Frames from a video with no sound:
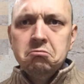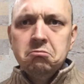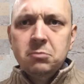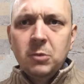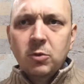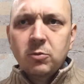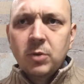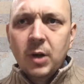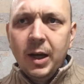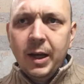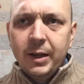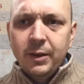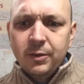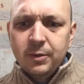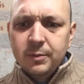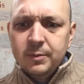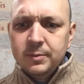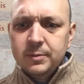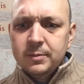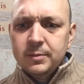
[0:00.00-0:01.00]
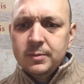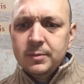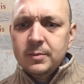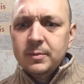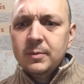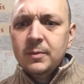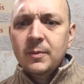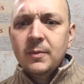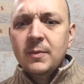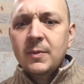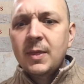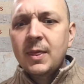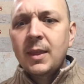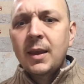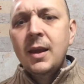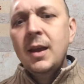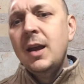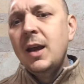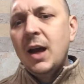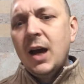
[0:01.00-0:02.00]
All right.
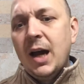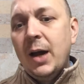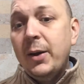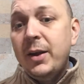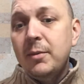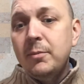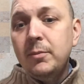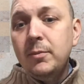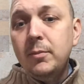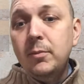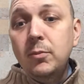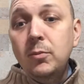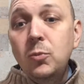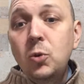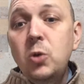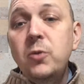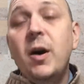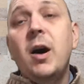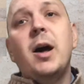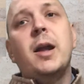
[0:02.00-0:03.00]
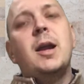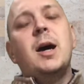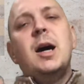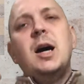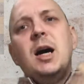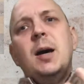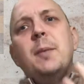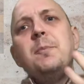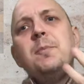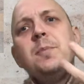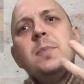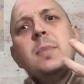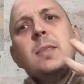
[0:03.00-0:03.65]
I can move on.